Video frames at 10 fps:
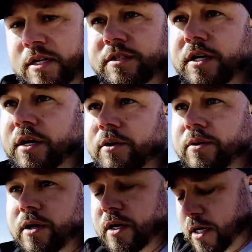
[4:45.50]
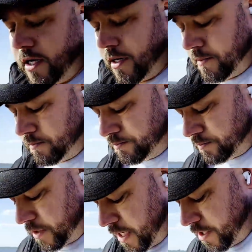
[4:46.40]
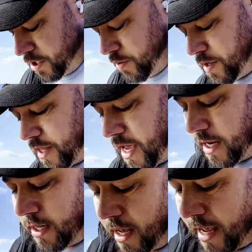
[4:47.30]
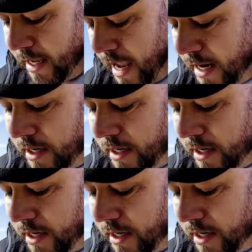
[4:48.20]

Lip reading: So in doing that, I gained